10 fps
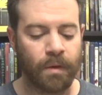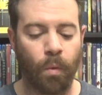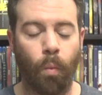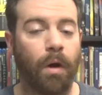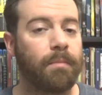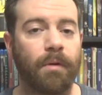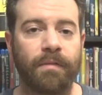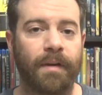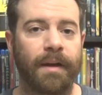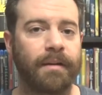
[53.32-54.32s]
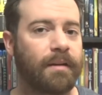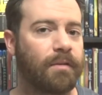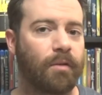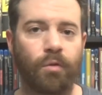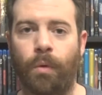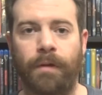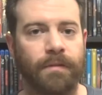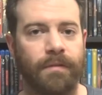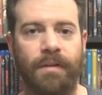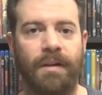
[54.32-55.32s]
one book find, no toys, no
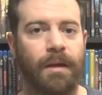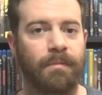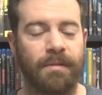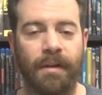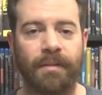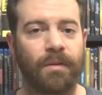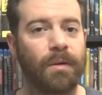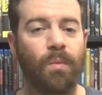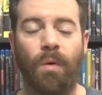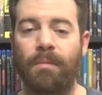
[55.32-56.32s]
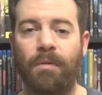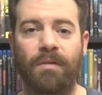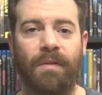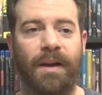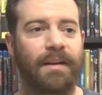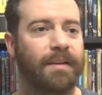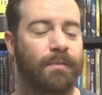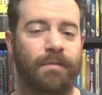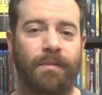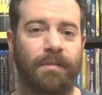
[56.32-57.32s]
video games, nothing, only one book find because it
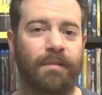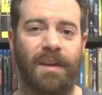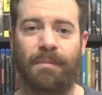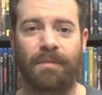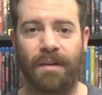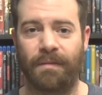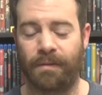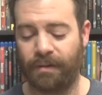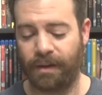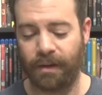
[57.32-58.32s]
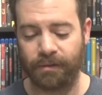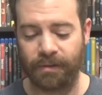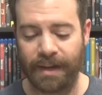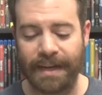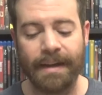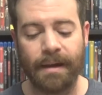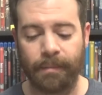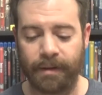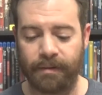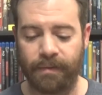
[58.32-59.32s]
was just the same stuff that was there yesterday,
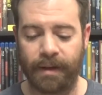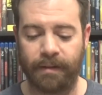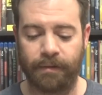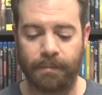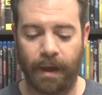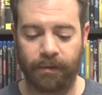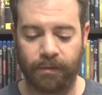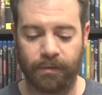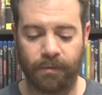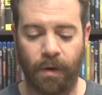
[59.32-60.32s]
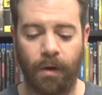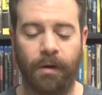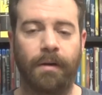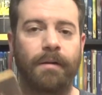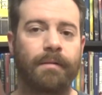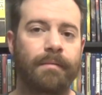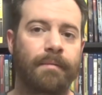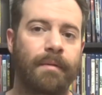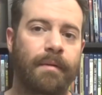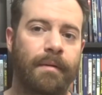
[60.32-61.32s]
but I did find this Masters of Horror
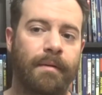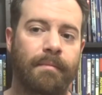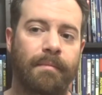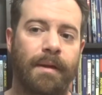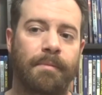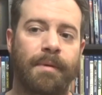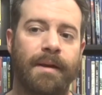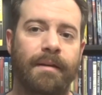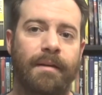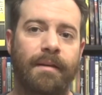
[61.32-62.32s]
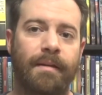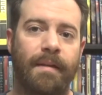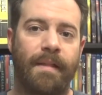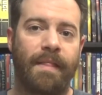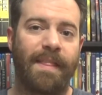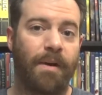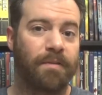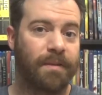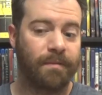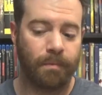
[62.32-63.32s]
paperback. That
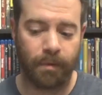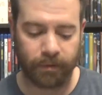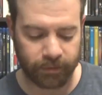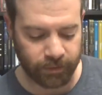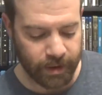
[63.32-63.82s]
was it for books.